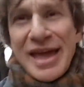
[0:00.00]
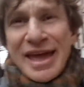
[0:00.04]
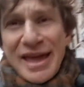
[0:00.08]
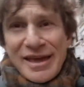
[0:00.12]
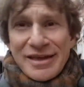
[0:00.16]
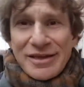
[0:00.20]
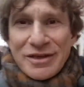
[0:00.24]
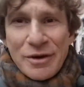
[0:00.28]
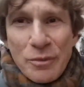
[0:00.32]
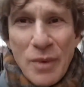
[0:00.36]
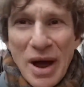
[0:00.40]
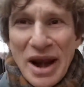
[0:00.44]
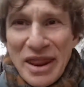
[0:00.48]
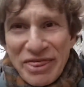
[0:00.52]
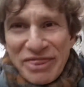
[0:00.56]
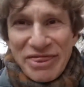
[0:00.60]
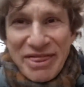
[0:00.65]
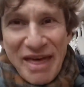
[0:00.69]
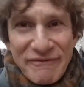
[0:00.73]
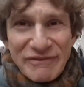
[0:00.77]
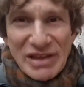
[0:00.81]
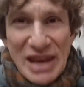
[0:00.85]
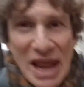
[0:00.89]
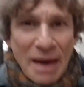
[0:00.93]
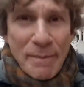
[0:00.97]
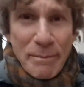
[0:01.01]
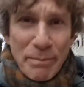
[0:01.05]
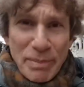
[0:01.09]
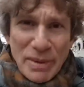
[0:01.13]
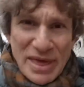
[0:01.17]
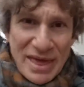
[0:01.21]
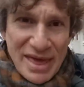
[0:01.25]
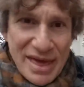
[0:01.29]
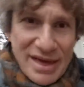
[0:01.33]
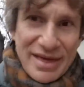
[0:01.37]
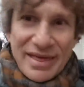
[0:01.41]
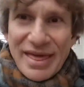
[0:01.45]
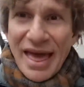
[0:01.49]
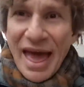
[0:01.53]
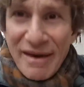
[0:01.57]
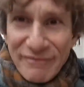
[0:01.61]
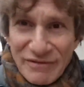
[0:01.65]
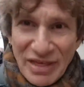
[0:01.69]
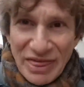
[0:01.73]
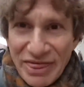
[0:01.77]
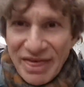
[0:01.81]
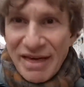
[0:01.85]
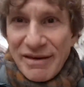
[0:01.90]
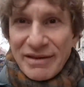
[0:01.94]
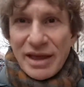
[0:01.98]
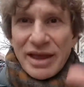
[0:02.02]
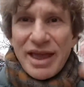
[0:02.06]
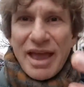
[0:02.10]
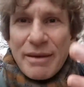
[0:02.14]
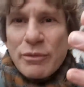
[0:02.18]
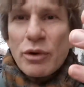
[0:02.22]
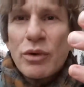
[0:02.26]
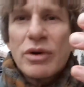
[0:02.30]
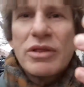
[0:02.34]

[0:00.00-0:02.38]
you want a 7-Up? Here, have a thing. He gave